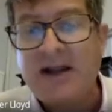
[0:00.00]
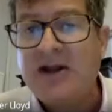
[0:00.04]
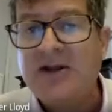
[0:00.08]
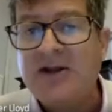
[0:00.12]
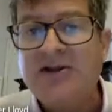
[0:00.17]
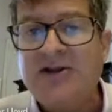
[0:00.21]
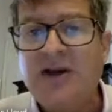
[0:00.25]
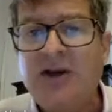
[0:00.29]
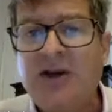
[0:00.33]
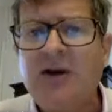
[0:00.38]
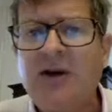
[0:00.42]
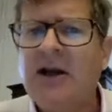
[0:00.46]

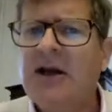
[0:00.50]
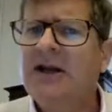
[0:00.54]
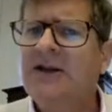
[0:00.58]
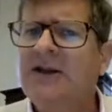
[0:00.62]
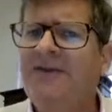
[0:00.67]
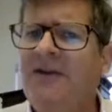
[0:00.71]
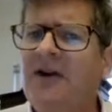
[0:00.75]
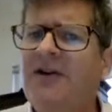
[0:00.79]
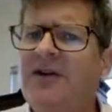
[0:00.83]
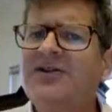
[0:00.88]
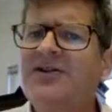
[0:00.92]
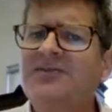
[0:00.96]
So as
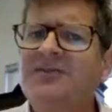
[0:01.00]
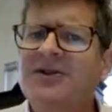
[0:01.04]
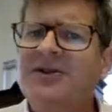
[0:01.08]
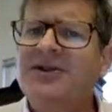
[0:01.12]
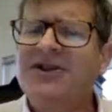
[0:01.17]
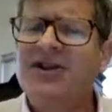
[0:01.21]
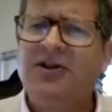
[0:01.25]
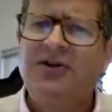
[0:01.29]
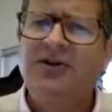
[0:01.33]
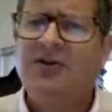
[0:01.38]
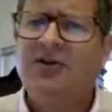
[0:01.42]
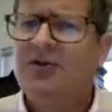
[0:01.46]
far as
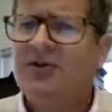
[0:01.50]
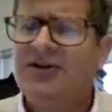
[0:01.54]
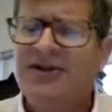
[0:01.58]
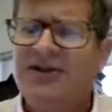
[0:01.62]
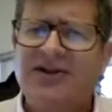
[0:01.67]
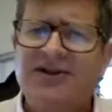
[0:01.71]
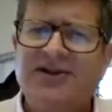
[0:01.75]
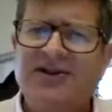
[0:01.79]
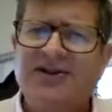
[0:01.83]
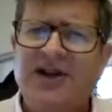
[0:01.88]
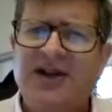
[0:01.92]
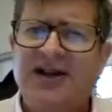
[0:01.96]
Matilda was
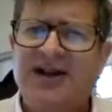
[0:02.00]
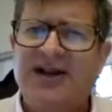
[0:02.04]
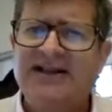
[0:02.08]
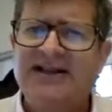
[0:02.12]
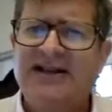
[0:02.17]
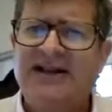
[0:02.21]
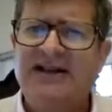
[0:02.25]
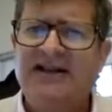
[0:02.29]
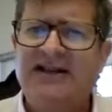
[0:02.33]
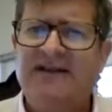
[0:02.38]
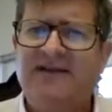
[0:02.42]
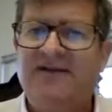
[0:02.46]
concerned, as an
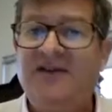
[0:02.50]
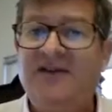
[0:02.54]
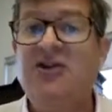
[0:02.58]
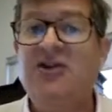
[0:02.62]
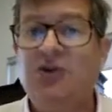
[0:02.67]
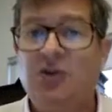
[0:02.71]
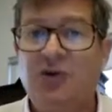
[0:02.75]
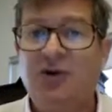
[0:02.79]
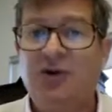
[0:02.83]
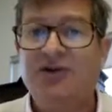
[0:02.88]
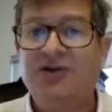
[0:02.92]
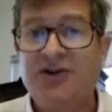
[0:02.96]

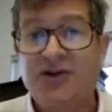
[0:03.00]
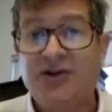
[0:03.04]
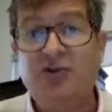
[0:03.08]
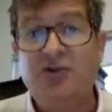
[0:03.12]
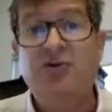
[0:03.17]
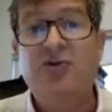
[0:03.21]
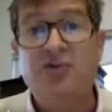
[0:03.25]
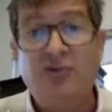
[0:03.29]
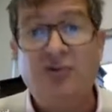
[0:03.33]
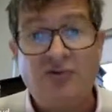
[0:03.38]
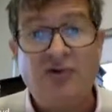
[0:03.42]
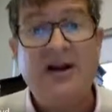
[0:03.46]
individual,
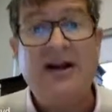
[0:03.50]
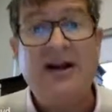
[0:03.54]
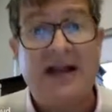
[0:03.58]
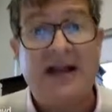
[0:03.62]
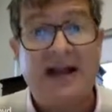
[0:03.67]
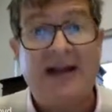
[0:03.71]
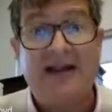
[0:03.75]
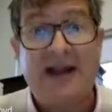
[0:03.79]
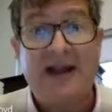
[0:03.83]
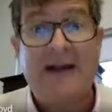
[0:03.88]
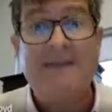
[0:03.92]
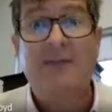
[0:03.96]
school really
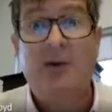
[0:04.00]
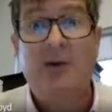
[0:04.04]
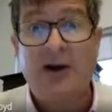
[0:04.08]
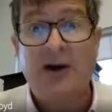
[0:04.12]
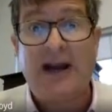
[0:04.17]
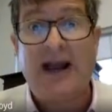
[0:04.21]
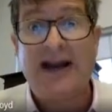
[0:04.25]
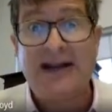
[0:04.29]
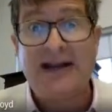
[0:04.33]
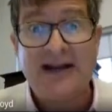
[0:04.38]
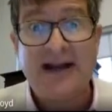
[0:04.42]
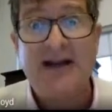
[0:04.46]
at that point
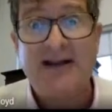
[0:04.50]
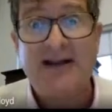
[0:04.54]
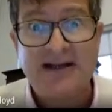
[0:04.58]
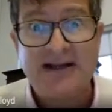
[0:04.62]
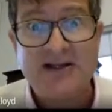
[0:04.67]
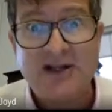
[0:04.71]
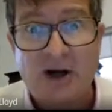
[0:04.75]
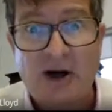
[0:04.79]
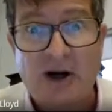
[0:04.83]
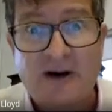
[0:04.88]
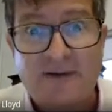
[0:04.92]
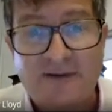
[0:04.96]
had nothing
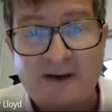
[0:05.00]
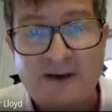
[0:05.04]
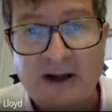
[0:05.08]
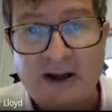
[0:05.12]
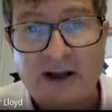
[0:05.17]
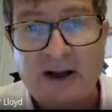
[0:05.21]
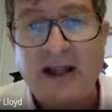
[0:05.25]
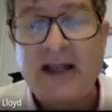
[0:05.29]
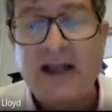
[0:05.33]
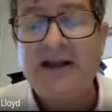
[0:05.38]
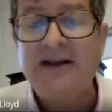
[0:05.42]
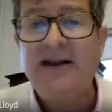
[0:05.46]
to offer her,
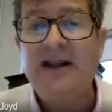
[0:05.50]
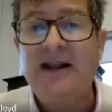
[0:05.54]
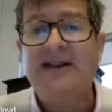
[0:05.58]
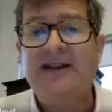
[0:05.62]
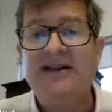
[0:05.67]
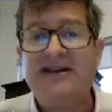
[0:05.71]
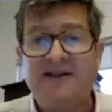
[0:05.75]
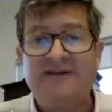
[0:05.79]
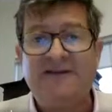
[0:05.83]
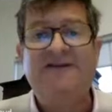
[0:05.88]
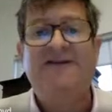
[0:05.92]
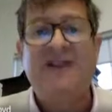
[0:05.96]
nothing
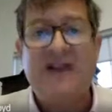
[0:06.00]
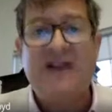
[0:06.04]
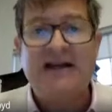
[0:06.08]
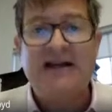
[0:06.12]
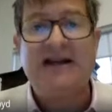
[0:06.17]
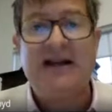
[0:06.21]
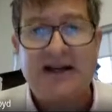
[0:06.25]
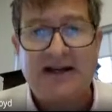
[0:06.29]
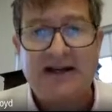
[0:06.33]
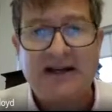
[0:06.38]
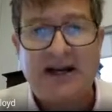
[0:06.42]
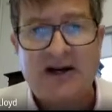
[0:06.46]
to feed
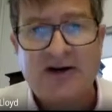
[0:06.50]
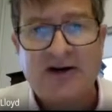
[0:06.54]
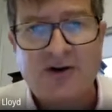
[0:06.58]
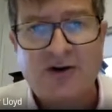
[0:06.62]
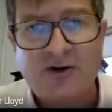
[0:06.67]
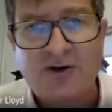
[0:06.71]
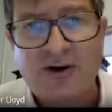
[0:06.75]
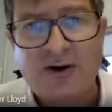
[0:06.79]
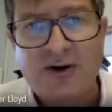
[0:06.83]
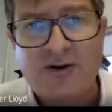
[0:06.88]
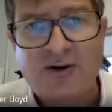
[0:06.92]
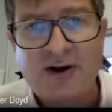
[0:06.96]
her natural
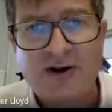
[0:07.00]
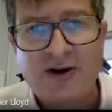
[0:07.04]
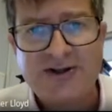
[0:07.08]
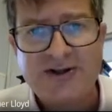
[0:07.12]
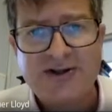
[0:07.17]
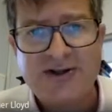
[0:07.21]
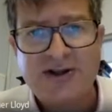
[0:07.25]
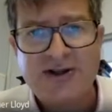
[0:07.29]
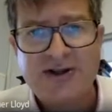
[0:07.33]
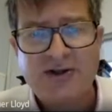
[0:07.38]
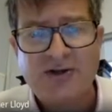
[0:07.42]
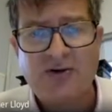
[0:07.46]

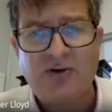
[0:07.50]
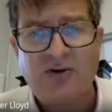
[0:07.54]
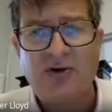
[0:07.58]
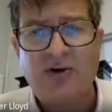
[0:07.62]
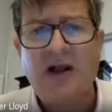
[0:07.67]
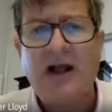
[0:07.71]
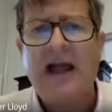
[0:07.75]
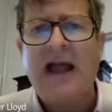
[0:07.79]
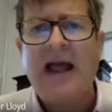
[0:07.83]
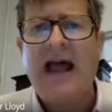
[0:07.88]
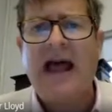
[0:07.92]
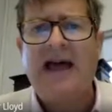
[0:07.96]
curiosity at all.
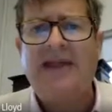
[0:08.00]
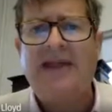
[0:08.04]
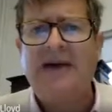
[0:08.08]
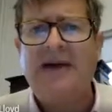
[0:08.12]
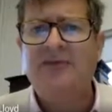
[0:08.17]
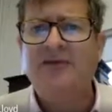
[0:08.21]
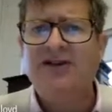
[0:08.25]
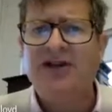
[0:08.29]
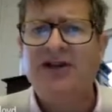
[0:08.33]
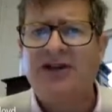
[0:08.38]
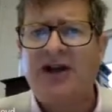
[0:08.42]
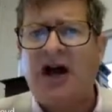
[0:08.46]
And that
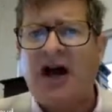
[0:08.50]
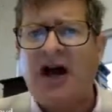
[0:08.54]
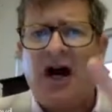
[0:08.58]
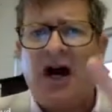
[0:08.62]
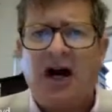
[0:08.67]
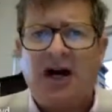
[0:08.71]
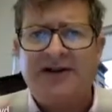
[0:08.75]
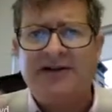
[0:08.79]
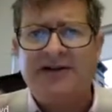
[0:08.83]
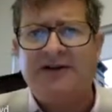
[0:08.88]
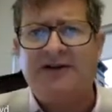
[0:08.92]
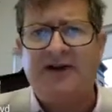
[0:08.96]
was at the
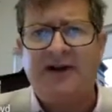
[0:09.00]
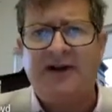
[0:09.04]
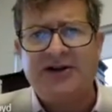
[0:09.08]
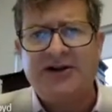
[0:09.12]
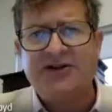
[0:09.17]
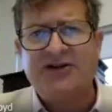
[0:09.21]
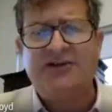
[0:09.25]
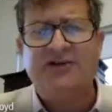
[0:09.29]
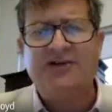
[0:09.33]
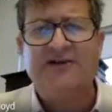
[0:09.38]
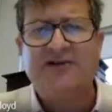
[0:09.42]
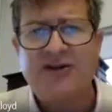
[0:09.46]
heart of her
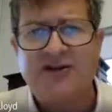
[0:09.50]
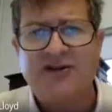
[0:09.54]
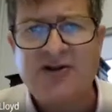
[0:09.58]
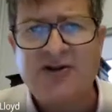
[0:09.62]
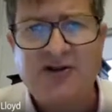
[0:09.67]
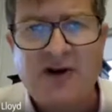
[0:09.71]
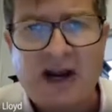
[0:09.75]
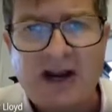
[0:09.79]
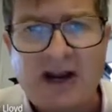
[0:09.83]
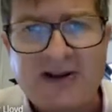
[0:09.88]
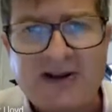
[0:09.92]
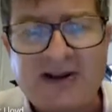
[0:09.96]
sort of
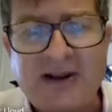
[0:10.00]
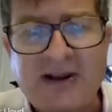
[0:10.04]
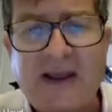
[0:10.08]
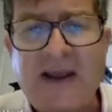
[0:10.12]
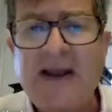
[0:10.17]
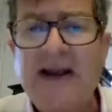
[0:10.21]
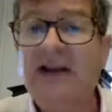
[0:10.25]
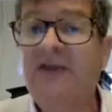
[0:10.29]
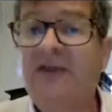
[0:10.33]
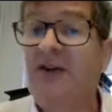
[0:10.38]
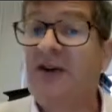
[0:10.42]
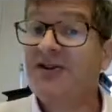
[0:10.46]
distress.
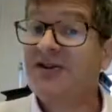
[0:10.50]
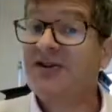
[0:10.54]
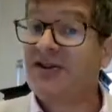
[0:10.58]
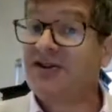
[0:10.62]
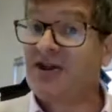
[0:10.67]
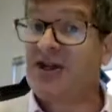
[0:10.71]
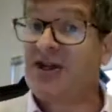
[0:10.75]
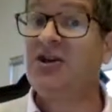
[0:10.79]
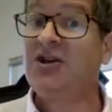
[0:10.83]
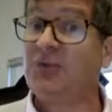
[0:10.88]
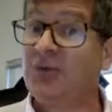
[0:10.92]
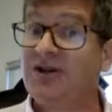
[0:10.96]
As far as the
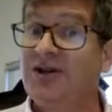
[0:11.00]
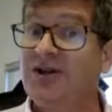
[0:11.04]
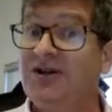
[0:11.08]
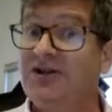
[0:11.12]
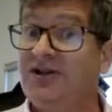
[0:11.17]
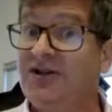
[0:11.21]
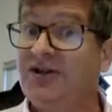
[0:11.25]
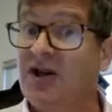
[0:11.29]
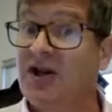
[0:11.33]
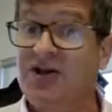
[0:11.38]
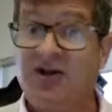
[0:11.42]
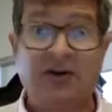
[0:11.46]
teacher was
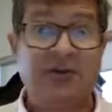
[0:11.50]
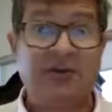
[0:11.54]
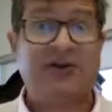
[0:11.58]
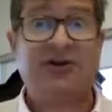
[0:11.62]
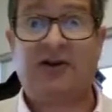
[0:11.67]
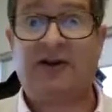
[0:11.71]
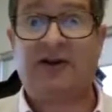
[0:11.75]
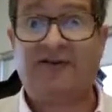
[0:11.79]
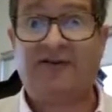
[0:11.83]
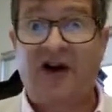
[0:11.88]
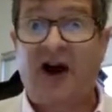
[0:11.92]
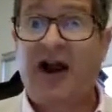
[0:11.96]
concerned, she was
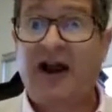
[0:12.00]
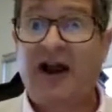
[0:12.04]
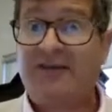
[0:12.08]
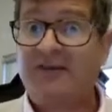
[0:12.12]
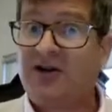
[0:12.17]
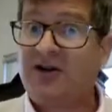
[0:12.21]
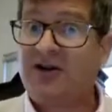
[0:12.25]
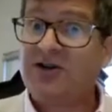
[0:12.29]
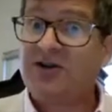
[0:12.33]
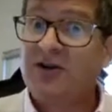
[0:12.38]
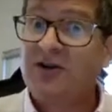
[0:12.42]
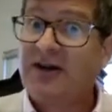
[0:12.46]
doing fine
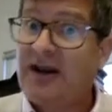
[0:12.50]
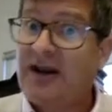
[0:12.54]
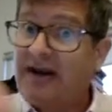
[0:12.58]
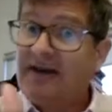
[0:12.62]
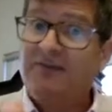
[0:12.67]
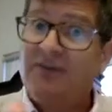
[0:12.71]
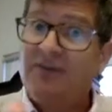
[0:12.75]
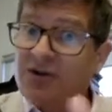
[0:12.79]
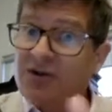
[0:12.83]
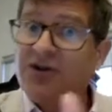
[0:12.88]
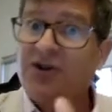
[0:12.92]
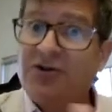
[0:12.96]
because she was getting
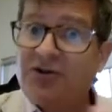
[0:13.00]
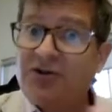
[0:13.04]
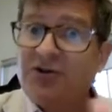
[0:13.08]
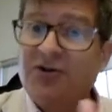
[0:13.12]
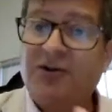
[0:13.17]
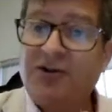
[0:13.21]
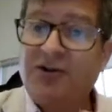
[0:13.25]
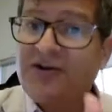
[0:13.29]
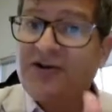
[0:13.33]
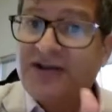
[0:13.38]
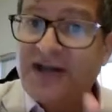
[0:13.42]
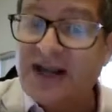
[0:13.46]
more children
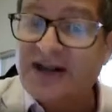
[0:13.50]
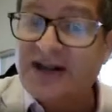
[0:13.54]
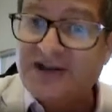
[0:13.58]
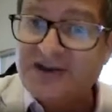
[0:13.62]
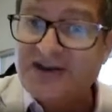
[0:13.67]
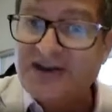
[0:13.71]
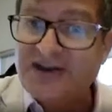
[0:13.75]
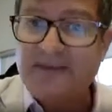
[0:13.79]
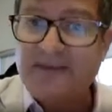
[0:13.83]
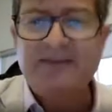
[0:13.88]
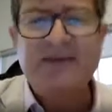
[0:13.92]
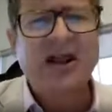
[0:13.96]
through the
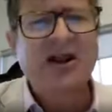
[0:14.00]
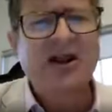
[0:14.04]
tests.